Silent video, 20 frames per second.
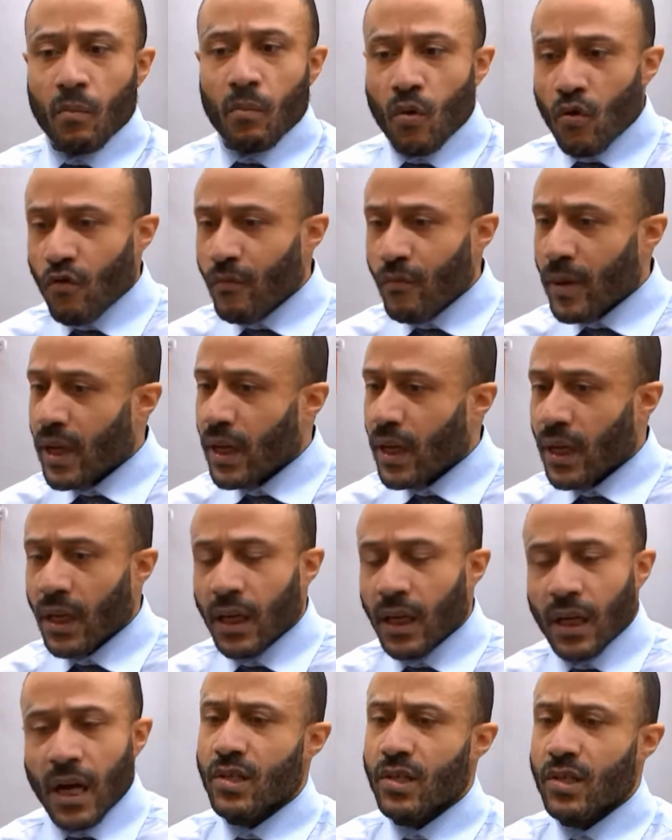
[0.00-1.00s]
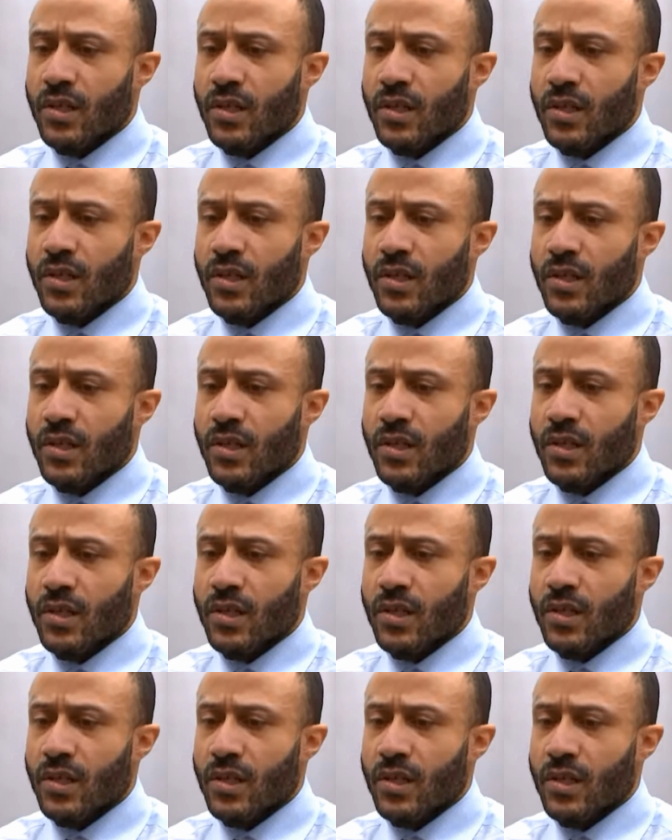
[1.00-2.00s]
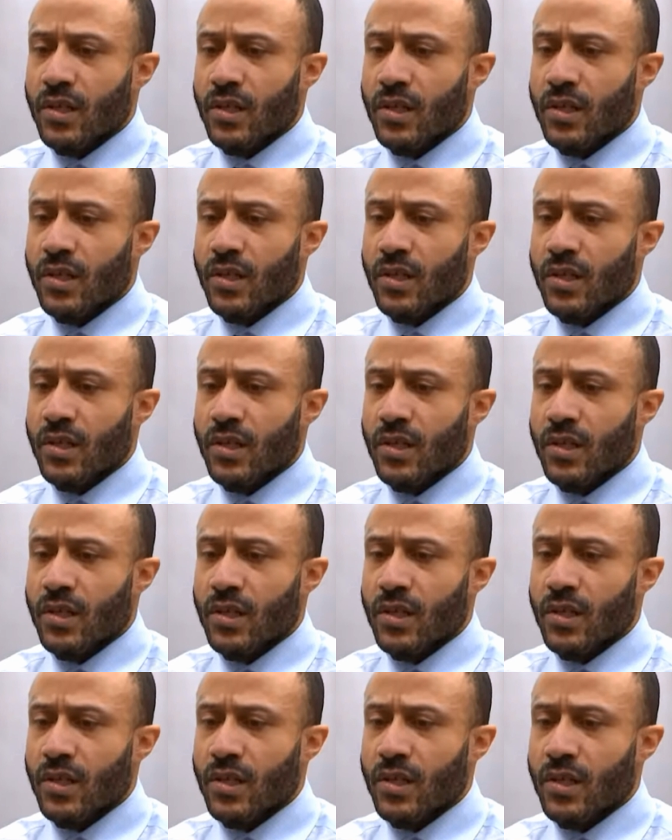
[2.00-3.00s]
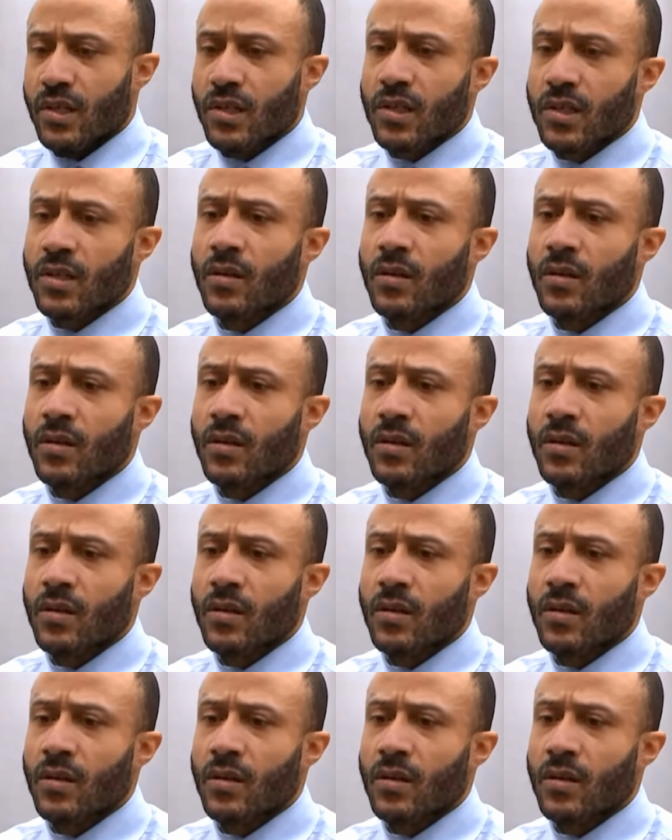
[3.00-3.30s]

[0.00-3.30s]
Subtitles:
various reasons. Remember the power that you have.